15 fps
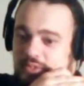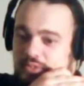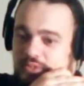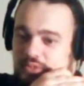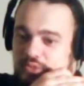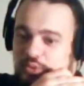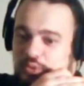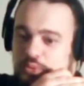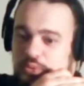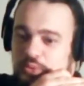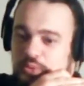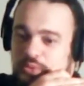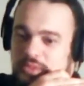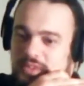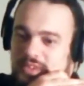2.
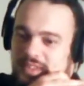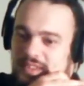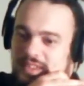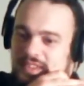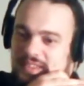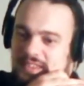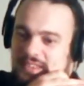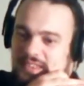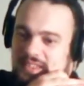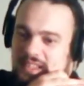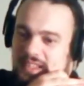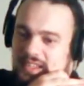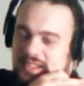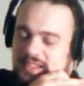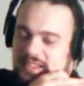
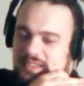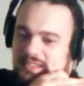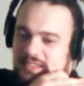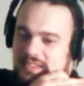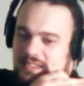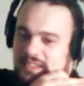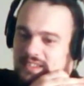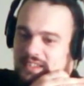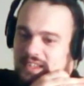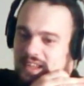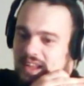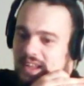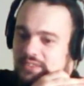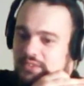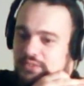And I
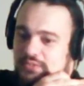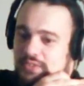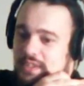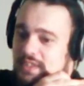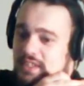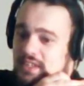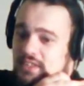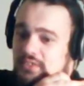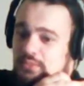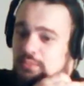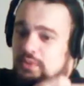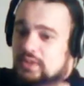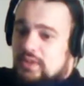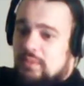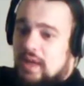just think he's pretty
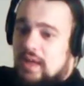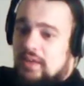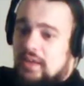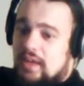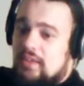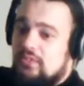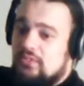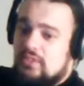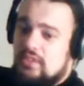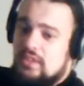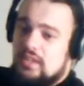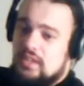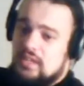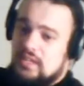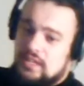badass.
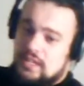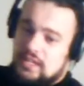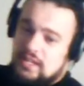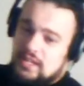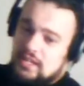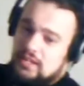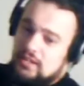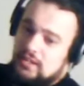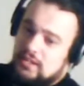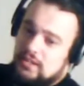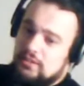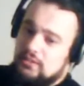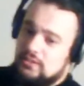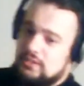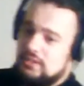He looks
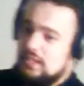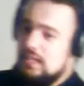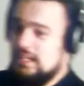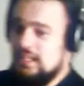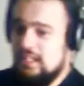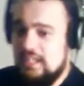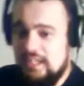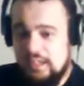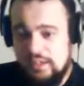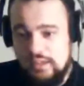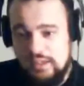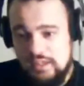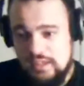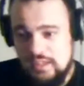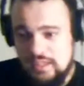like
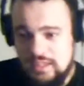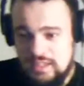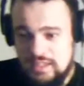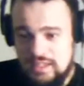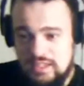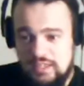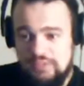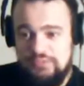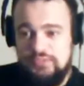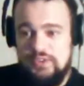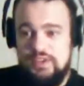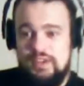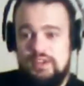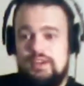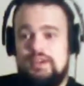if
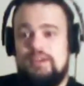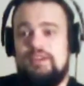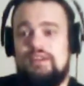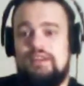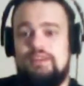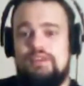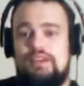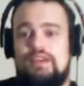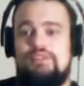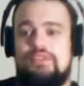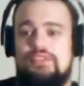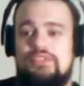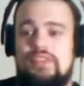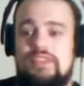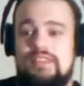a
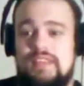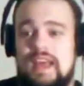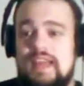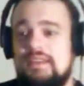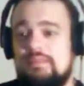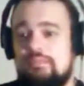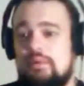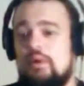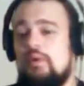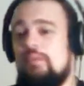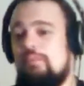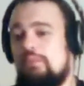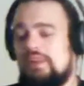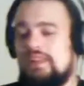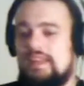satanic pope really
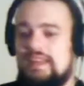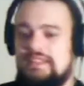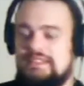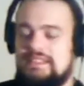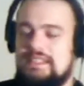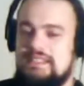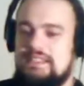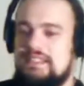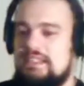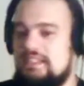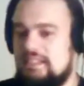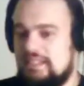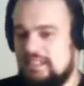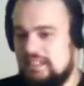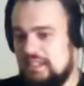existed,
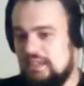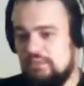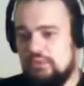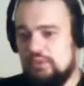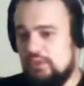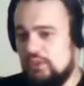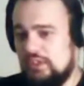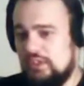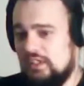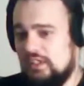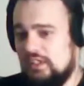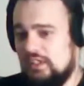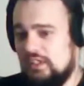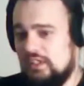he would look like this,